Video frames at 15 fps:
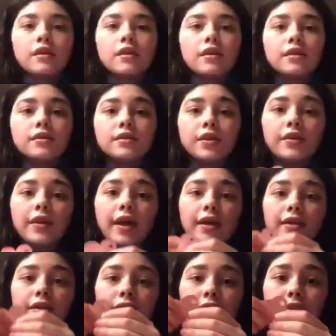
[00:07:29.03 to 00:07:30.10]
So then
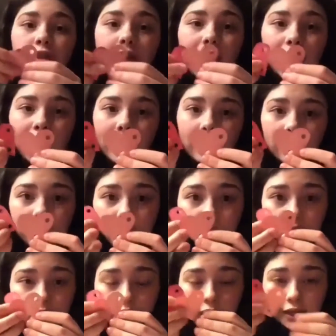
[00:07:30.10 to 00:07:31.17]
you should have,
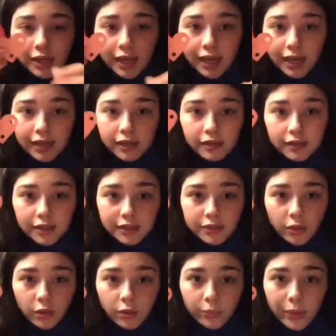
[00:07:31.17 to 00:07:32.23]
again, these
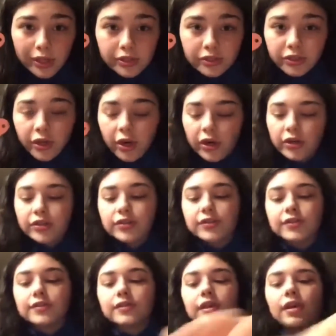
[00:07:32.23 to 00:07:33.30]
hole punched
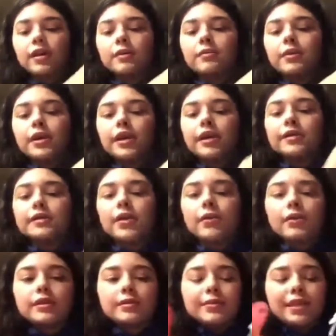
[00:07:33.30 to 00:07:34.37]
hearts, but it's
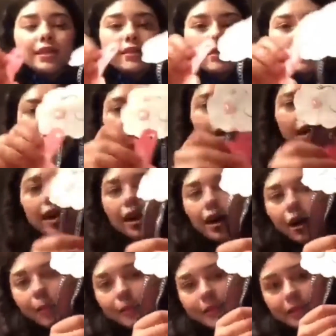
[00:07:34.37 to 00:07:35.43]
going to be on the
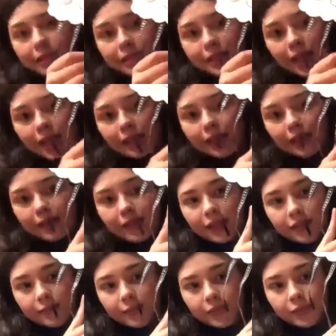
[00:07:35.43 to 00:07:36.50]
opposite side that
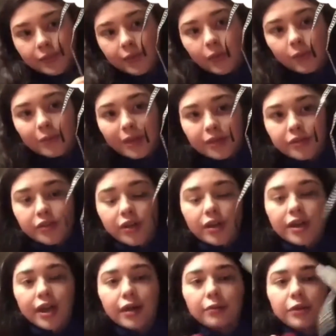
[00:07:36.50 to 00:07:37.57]
these ones were hole punched on,
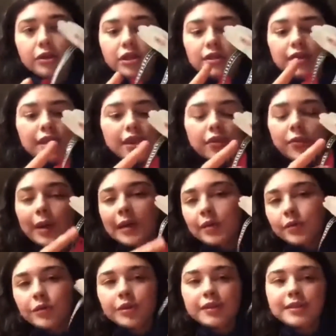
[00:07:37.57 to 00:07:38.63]
and we're just going to thread it
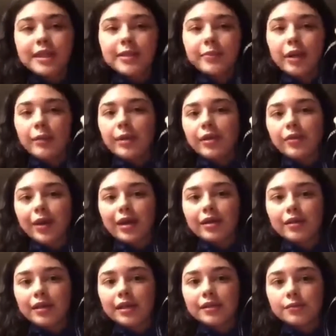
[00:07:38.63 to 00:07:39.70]
through the same way we threaded
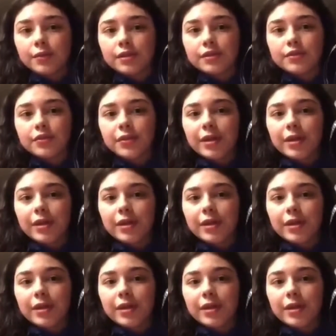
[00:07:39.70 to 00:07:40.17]
these ones through.